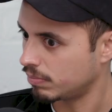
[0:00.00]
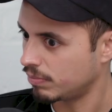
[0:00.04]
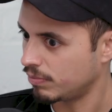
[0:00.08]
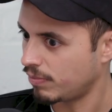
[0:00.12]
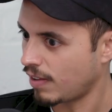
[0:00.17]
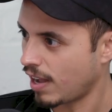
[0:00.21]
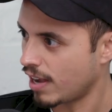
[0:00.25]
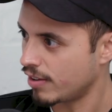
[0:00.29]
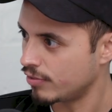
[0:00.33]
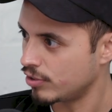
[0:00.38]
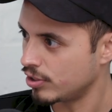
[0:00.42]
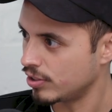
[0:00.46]

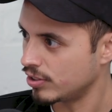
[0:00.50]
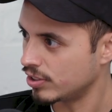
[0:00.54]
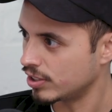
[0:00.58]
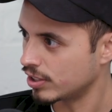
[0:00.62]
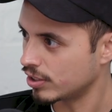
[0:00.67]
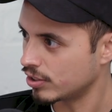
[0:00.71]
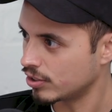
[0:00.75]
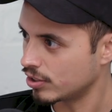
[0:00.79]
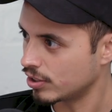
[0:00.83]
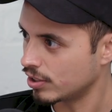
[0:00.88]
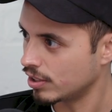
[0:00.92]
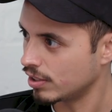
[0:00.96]
five G,
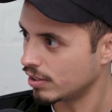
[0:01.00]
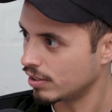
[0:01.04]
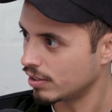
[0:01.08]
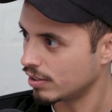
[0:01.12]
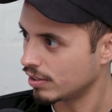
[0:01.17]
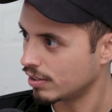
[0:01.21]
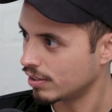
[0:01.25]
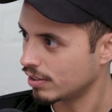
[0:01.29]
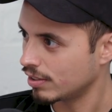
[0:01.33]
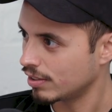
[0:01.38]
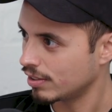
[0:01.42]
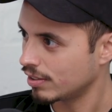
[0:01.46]
six G?
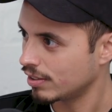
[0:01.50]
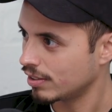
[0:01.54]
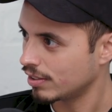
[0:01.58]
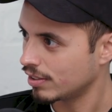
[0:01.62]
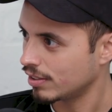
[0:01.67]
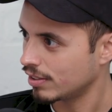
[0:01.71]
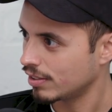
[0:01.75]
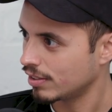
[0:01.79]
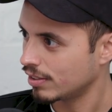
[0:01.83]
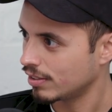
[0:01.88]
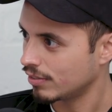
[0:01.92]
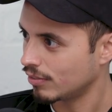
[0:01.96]

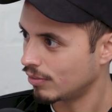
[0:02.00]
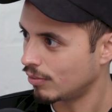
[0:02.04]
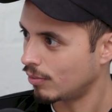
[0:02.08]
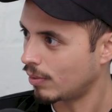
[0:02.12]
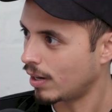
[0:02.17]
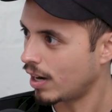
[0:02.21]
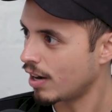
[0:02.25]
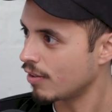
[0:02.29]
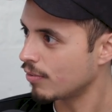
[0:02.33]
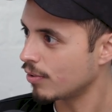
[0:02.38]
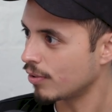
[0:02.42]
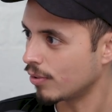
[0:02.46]

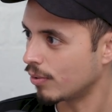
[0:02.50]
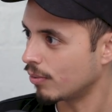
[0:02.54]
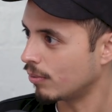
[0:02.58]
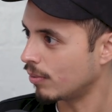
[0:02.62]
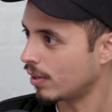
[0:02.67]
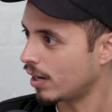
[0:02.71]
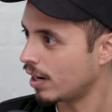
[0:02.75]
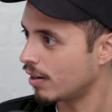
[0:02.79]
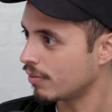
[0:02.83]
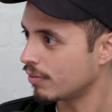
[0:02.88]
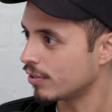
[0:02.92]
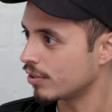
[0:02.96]
Whatever,
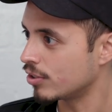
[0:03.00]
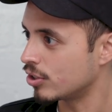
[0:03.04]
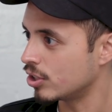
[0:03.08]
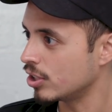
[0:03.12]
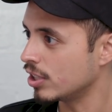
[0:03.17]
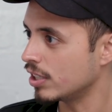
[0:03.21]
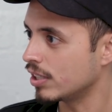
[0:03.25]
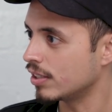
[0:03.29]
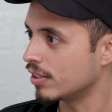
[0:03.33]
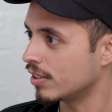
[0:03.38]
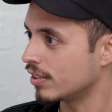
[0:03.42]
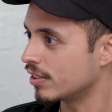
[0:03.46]
whatever
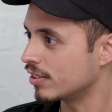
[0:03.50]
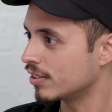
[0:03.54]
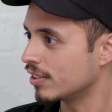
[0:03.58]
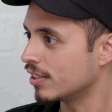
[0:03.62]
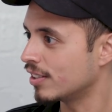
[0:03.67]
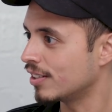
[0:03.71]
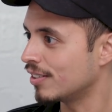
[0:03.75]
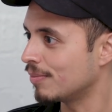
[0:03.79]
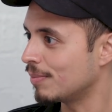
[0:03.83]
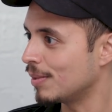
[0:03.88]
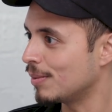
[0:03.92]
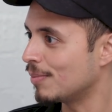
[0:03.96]
G that is going
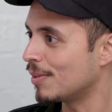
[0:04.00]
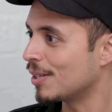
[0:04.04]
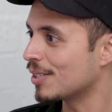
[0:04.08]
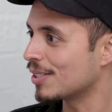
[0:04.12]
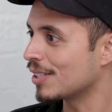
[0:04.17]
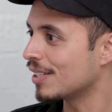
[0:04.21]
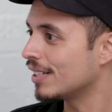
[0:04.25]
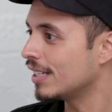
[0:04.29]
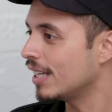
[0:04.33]
to be messy.